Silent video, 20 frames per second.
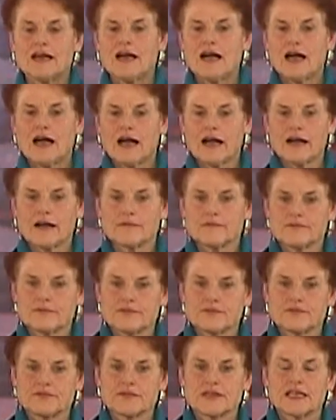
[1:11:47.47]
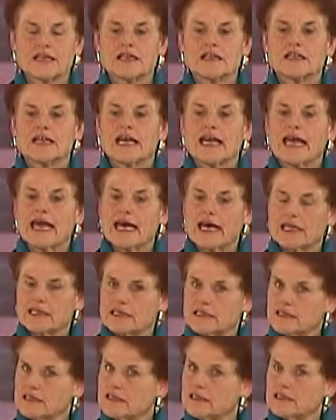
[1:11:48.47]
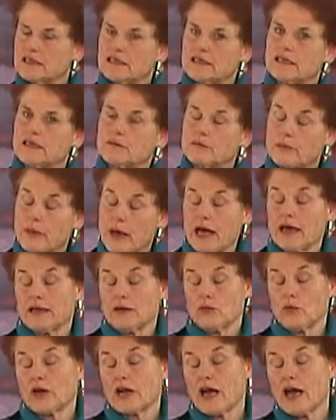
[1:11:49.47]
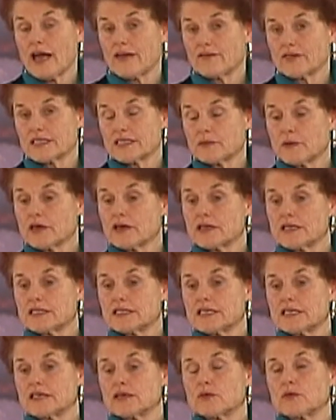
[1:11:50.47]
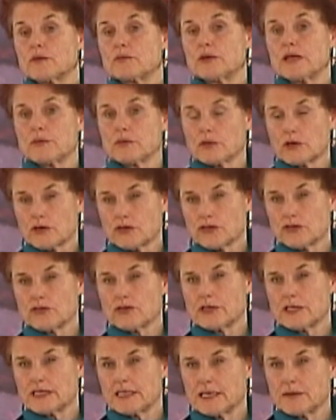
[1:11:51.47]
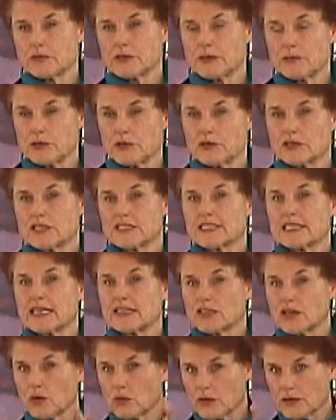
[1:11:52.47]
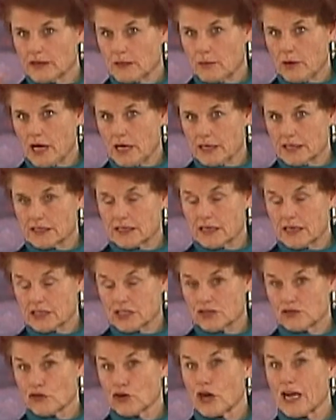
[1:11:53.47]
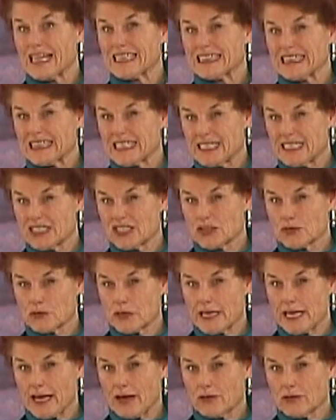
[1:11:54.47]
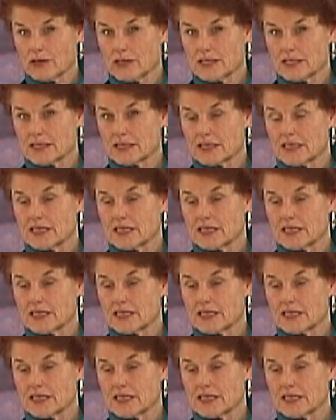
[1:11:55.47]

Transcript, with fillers: um, and but what I've experienced here, when people are truly deeply Buddhist, they don't want the body touched for at least three hours